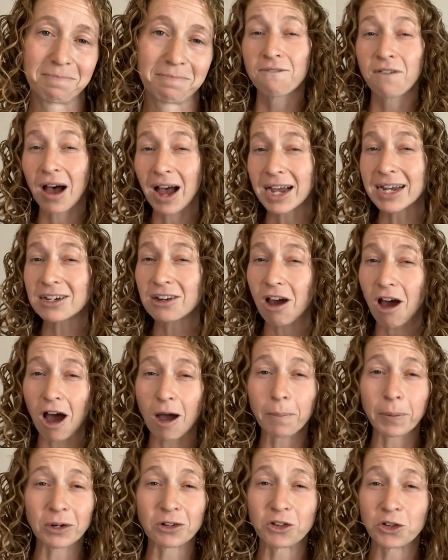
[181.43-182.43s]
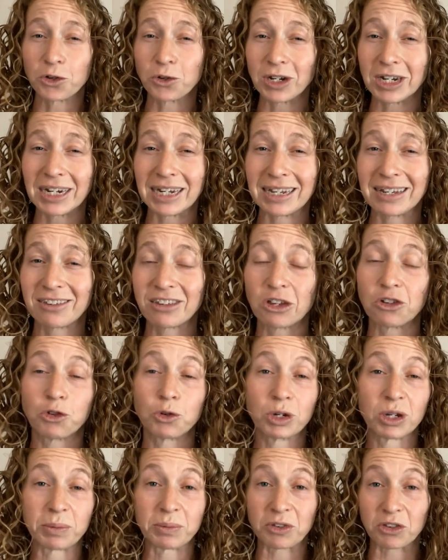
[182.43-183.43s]
Find opportunities
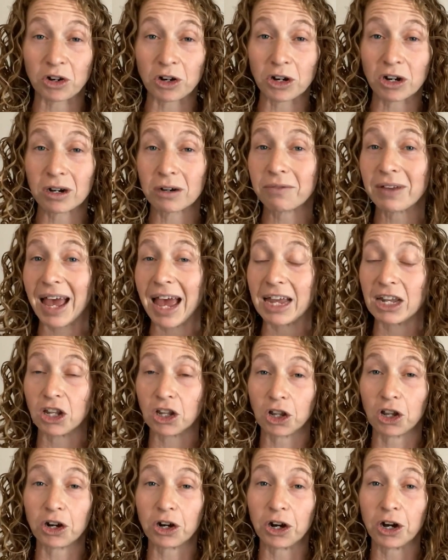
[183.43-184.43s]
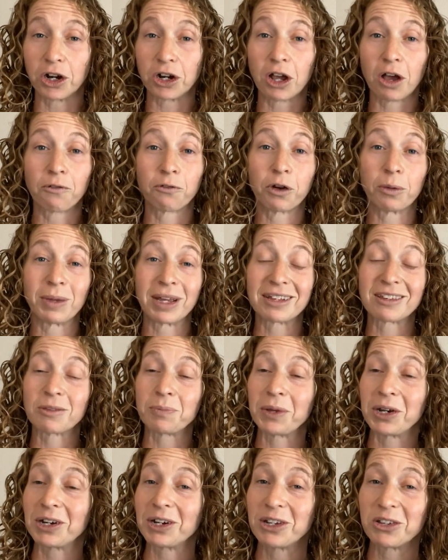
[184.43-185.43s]
to observe and learn from
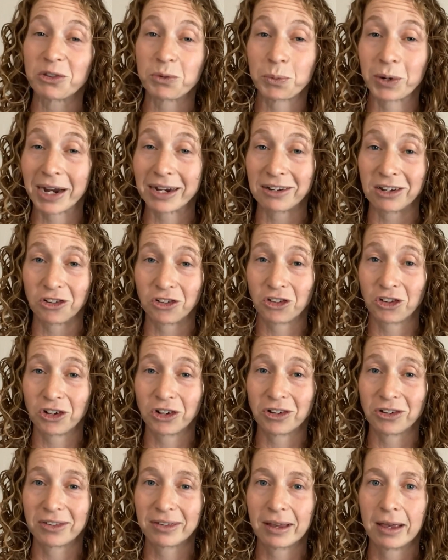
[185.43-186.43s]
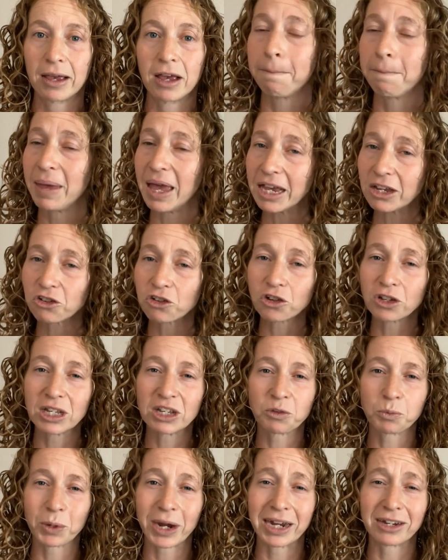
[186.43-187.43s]
experienced practitioners. Make sure
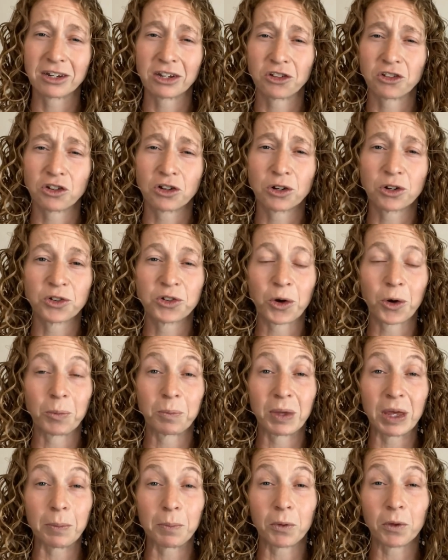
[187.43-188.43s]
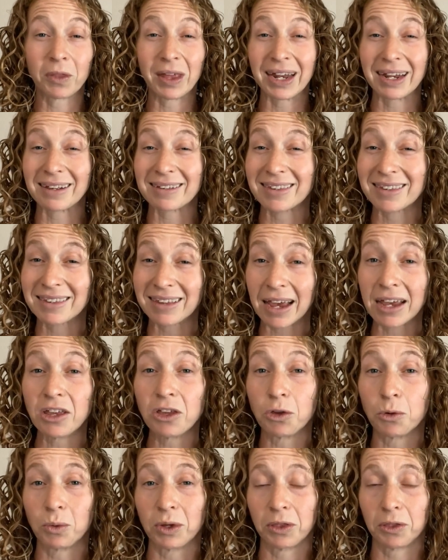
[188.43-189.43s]
these practitioners are people that excite
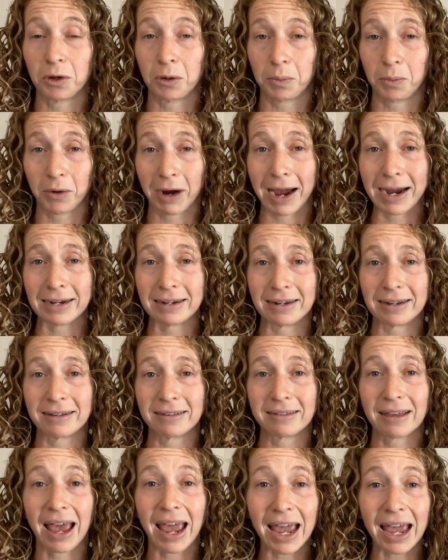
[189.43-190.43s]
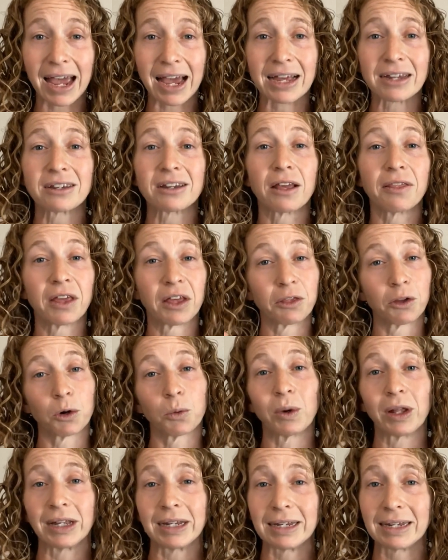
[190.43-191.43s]
you with their practice and that they're
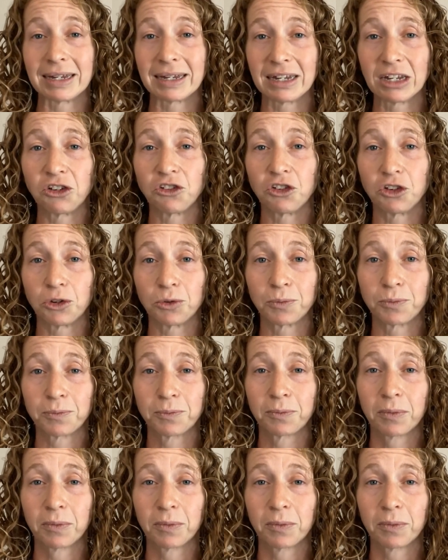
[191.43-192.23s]
willing to teach you.